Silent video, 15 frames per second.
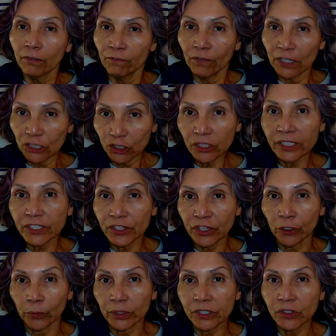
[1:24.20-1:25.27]
functionalist
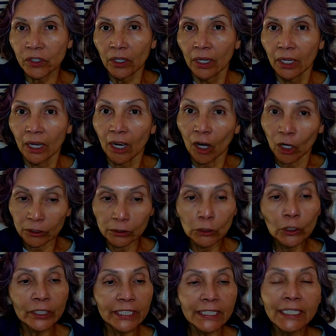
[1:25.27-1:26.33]
theorists are
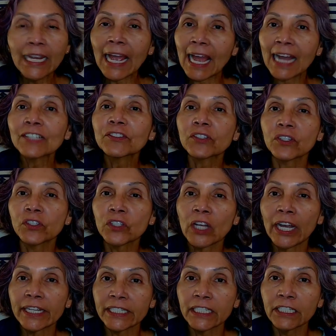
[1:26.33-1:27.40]
looking at
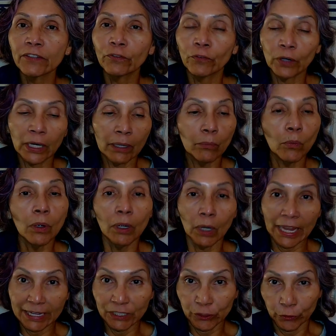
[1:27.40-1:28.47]
society from
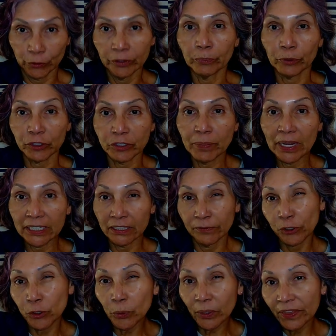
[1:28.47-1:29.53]
a certain perspective.
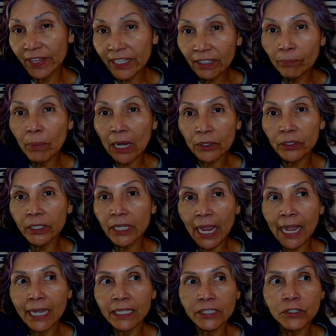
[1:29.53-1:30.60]
So you could think about it
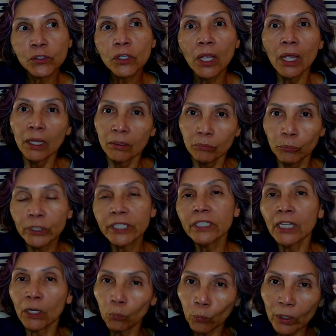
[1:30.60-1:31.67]
as putting
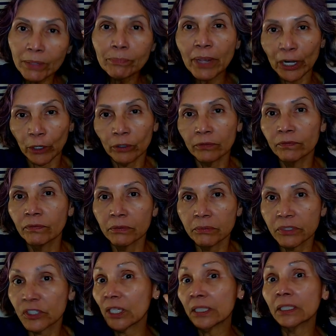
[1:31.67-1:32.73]
on one pair of
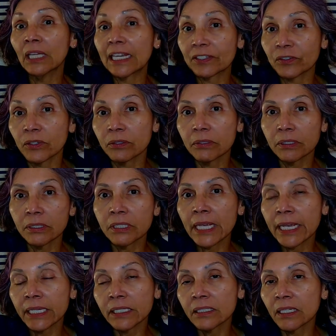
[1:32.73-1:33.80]
sunglasses,
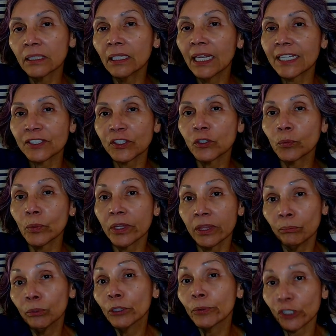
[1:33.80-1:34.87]
say sunglasses with a
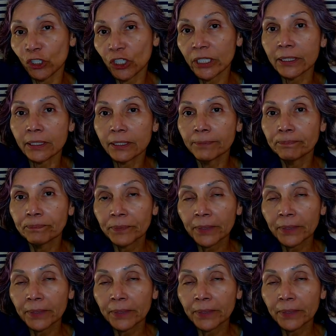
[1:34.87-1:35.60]
bluish tint.